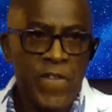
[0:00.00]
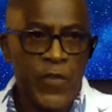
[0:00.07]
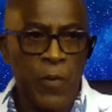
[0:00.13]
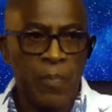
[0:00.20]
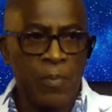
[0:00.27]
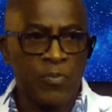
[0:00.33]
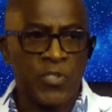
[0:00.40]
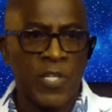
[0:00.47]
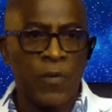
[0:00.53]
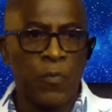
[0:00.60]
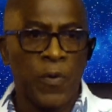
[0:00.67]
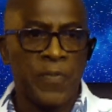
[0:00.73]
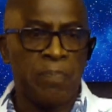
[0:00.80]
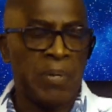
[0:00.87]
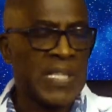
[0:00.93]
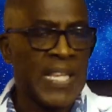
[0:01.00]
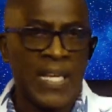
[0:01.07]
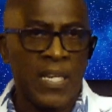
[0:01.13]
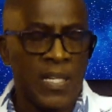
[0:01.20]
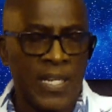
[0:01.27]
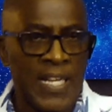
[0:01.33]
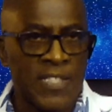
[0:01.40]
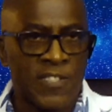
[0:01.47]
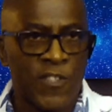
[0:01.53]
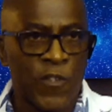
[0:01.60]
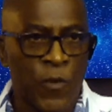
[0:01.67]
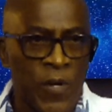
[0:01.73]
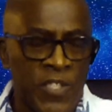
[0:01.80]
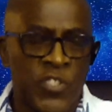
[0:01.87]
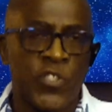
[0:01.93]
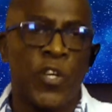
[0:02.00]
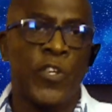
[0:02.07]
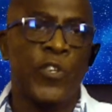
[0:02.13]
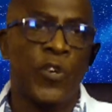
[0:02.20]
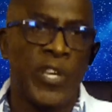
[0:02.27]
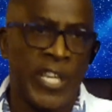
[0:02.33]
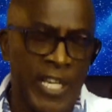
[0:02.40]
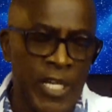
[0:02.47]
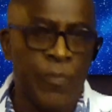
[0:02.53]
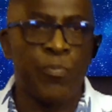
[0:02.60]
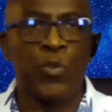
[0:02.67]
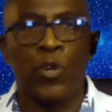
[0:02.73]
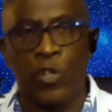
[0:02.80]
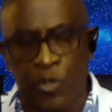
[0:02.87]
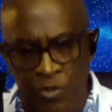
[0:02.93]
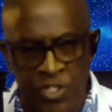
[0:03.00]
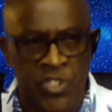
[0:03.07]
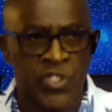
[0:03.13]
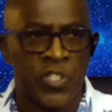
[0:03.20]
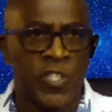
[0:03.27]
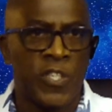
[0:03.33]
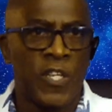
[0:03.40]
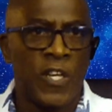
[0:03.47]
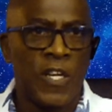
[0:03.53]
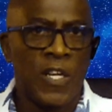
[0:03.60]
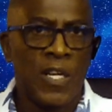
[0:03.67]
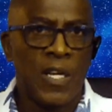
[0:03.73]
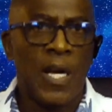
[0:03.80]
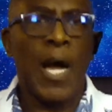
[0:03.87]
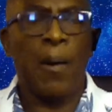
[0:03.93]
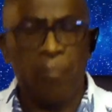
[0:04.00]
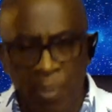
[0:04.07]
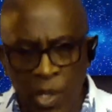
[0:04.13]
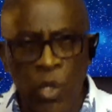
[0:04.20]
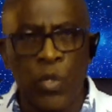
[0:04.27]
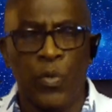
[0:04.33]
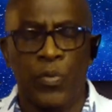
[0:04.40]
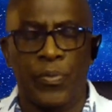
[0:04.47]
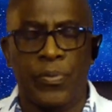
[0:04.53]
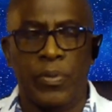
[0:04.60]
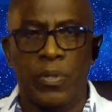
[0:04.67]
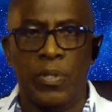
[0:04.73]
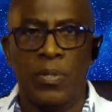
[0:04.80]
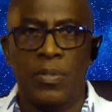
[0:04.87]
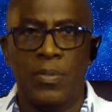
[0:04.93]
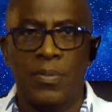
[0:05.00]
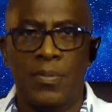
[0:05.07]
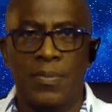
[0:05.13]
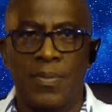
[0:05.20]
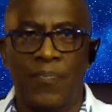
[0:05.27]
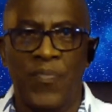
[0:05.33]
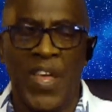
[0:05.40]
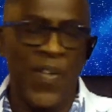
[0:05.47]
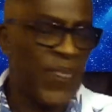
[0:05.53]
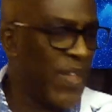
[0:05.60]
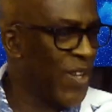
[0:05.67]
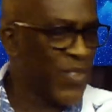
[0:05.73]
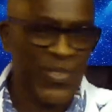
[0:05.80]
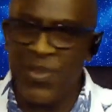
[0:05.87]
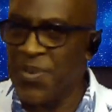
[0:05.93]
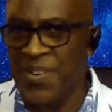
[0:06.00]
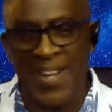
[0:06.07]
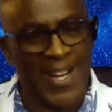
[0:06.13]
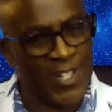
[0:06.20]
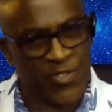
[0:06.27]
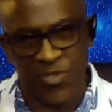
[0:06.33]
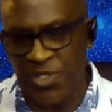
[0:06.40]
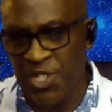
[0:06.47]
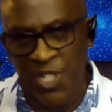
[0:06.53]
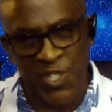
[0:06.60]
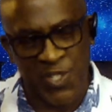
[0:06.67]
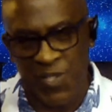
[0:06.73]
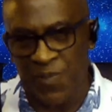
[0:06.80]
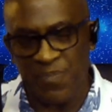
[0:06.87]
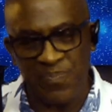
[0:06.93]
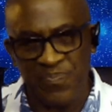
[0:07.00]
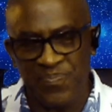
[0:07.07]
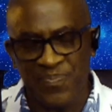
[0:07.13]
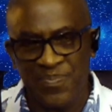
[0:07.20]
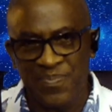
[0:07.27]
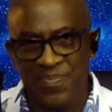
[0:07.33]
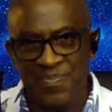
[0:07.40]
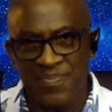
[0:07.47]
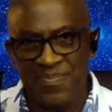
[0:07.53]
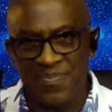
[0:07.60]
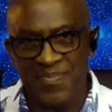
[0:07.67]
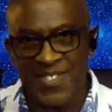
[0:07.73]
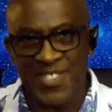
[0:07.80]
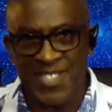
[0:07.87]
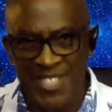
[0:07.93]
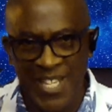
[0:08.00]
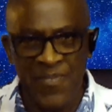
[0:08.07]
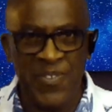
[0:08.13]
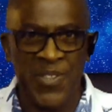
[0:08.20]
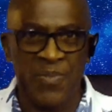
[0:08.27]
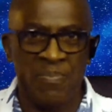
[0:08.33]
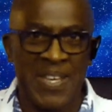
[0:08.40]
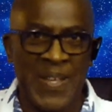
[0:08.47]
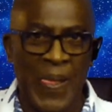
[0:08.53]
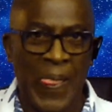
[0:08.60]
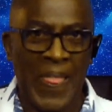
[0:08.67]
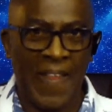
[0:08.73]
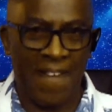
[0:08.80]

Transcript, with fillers: So people say, well, but that doesn't answer the question. Are you a Hebrew or Christian? I'm both. And there's no contradiction. Stay with me.